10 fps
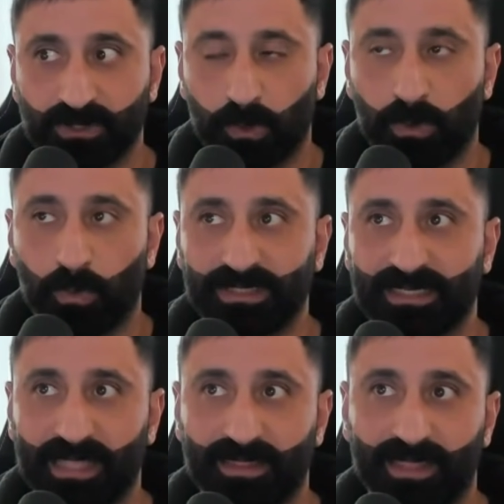So it
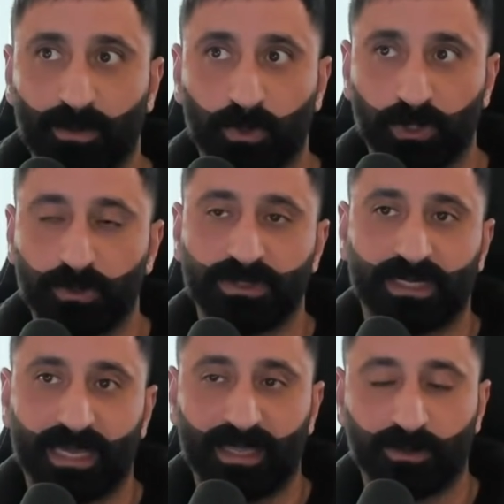wasn't that they were
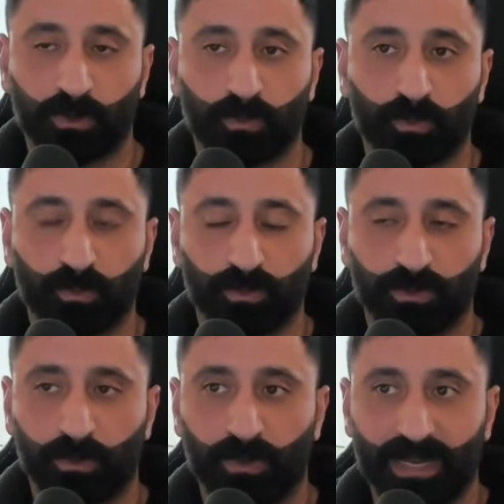using it and
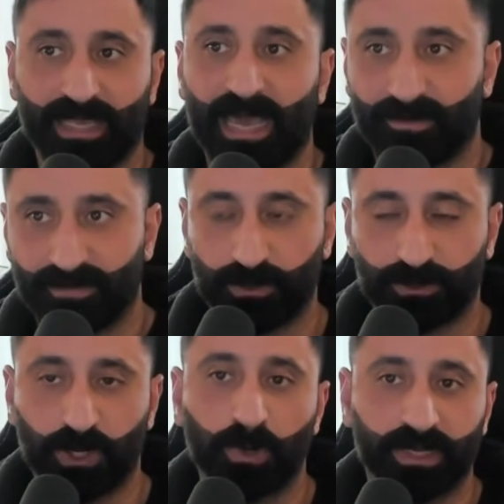they were running out of
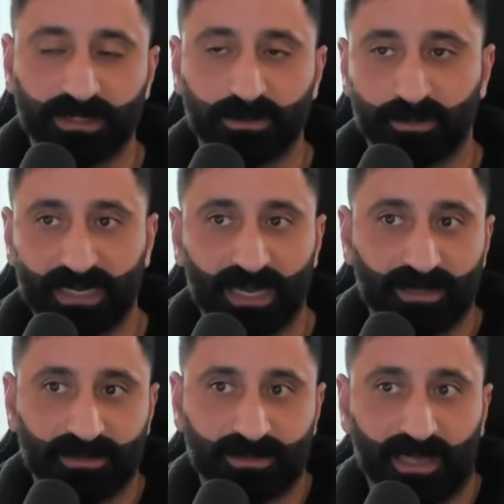their tokens
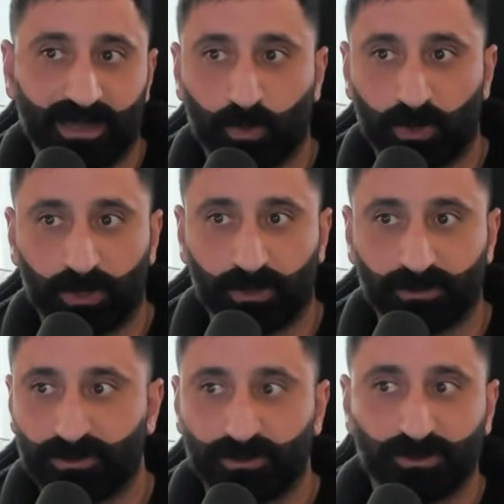because they
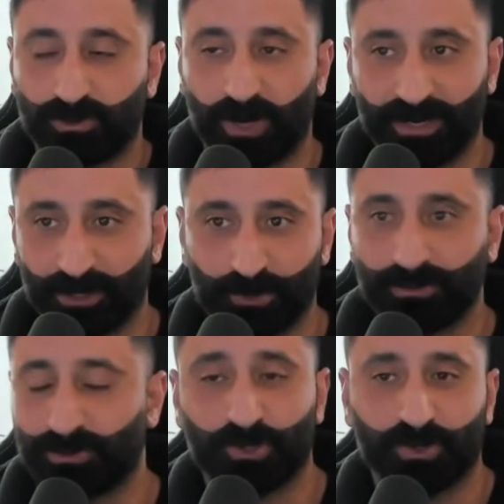were trying to
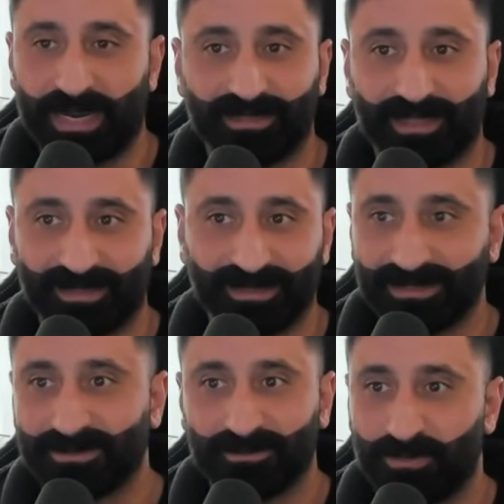create like
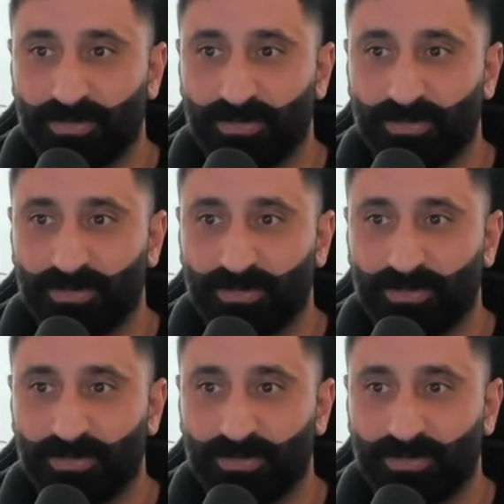these